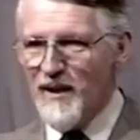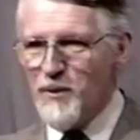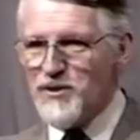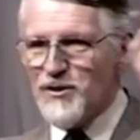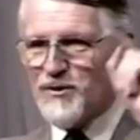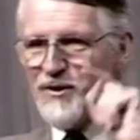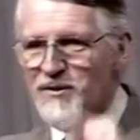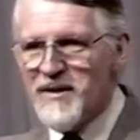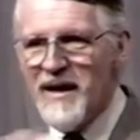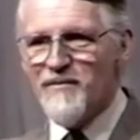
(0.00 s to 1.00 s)
which it
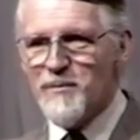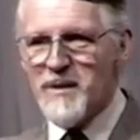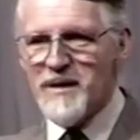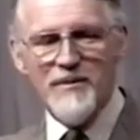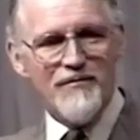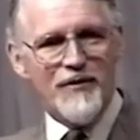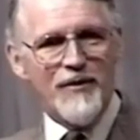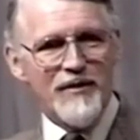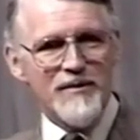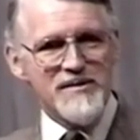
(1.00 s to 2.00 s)
could never be
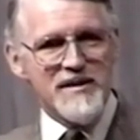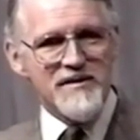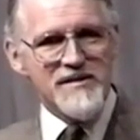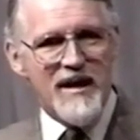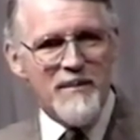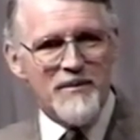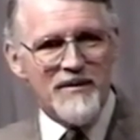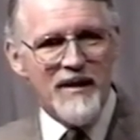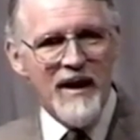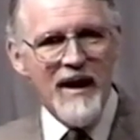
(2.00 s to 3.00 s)
before those things
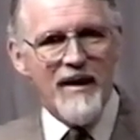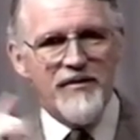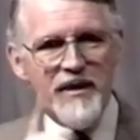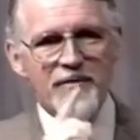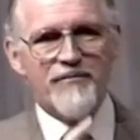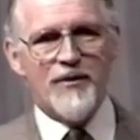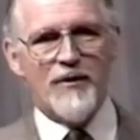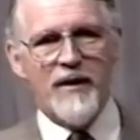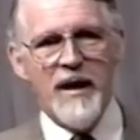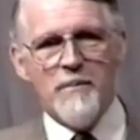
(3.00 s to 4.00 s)
happened.
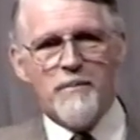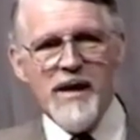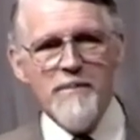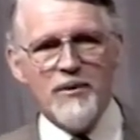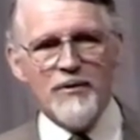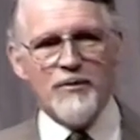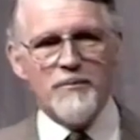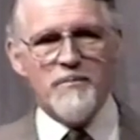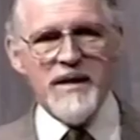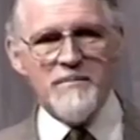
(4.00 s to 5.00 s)
Therefore, people
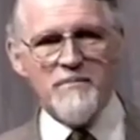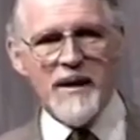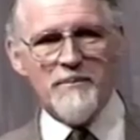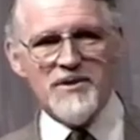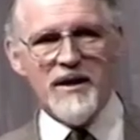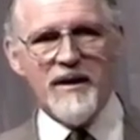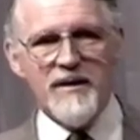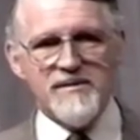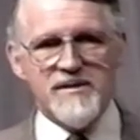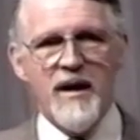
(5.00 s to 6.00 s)
who'd been
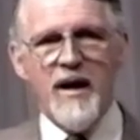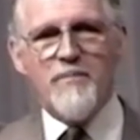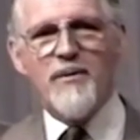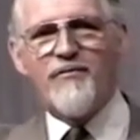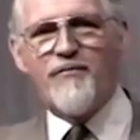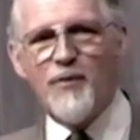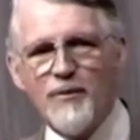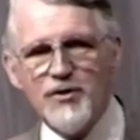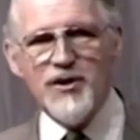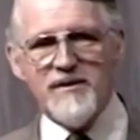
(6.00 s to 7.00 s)
baptized
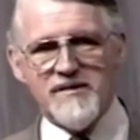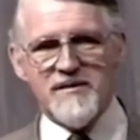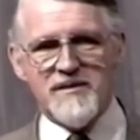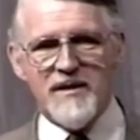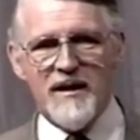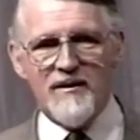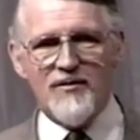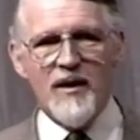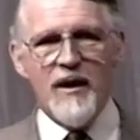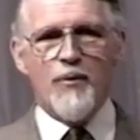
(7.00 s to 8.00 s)
before Jesus'
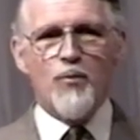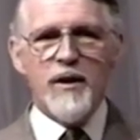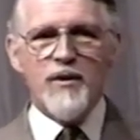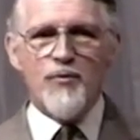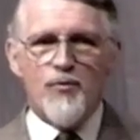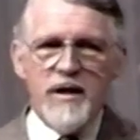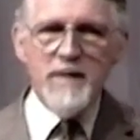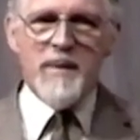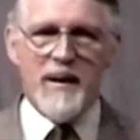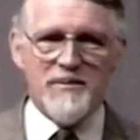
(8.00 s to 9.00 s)
death were
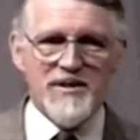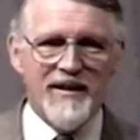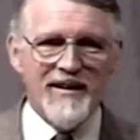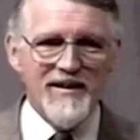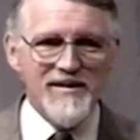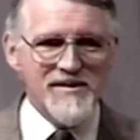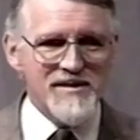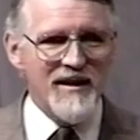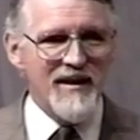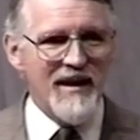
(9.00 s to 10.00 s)

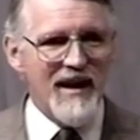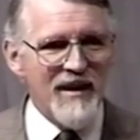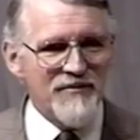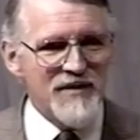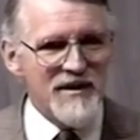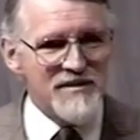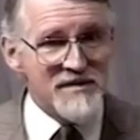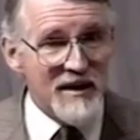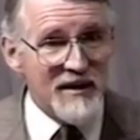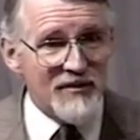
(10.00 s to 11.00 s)
rebaptized after his
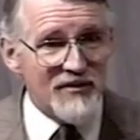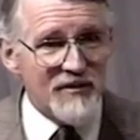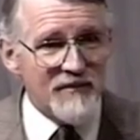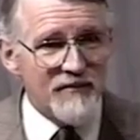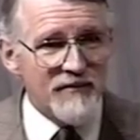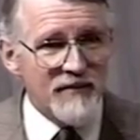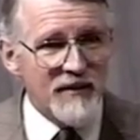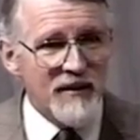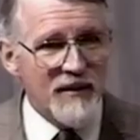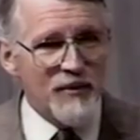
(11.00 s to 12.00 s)
death
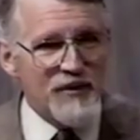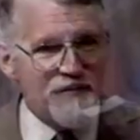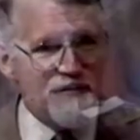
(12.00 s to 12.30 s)
with